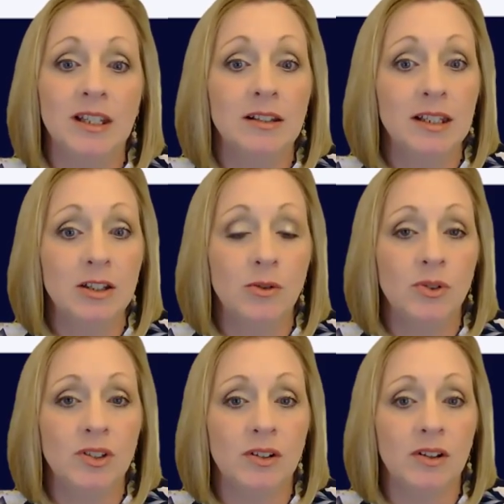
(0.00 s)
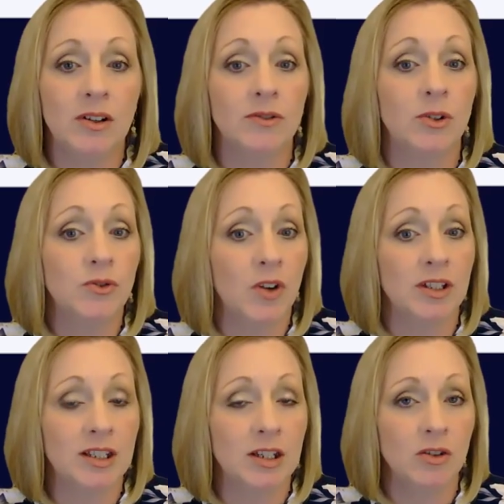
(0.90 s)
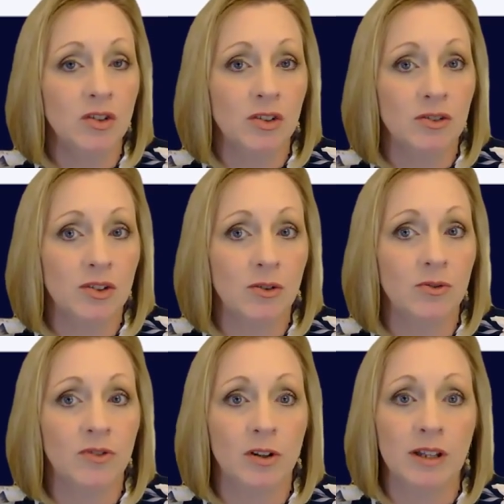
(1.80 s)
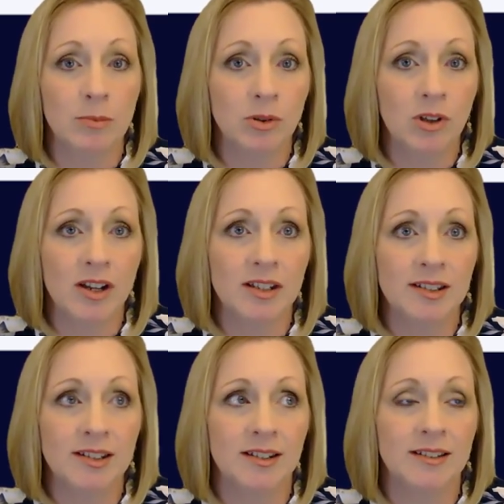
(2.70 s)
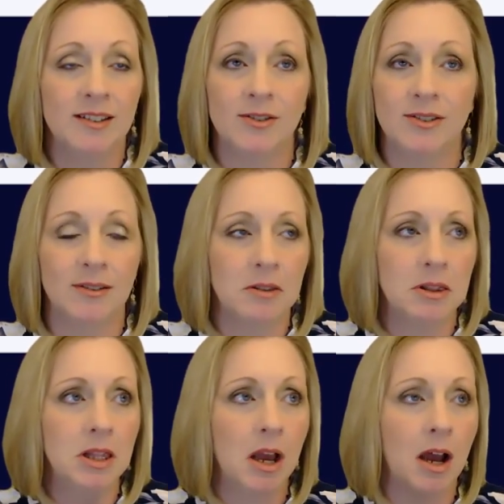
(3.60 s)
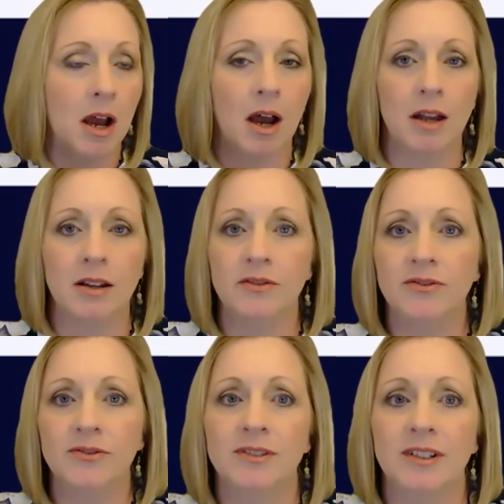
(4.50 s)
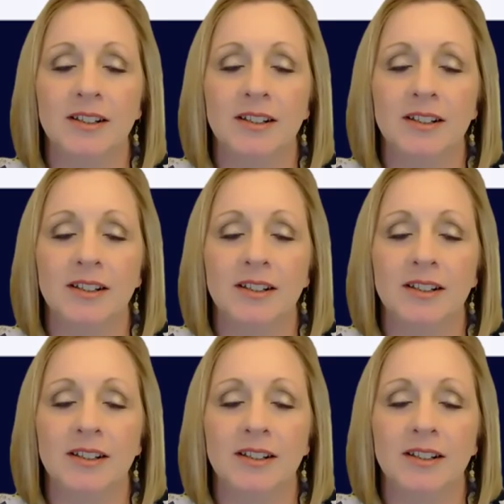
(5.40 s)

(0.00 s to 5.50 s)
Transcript: Legally use volunteers. So fair labor laws, there's a lot of